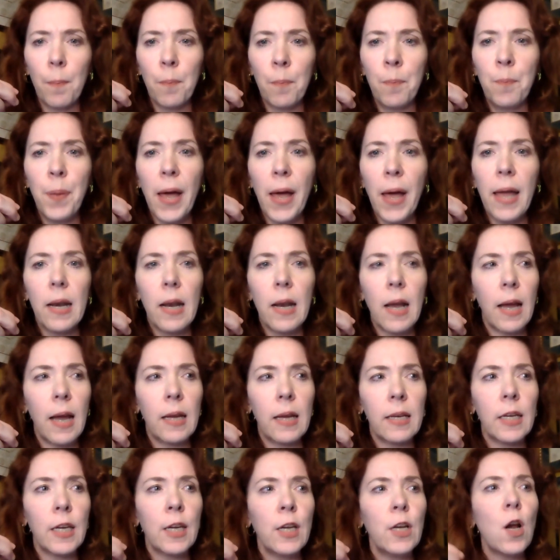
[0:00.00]
But
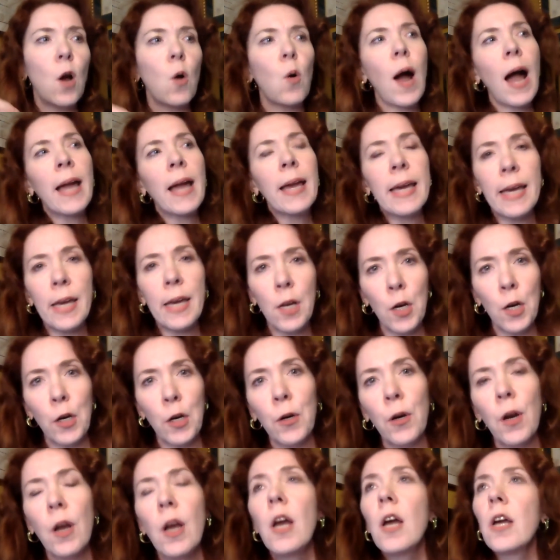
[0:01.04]
I
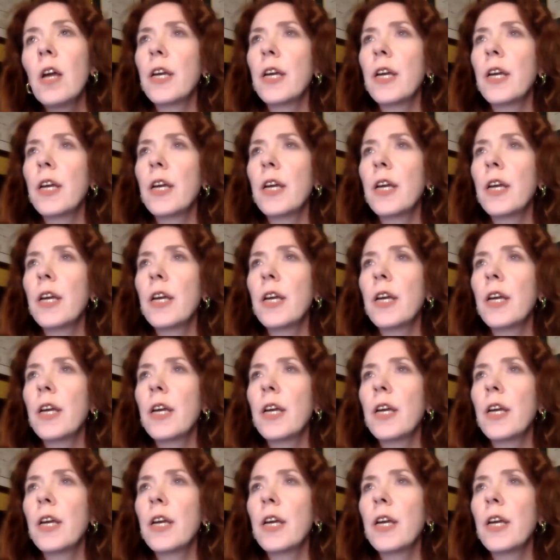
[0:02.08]
hear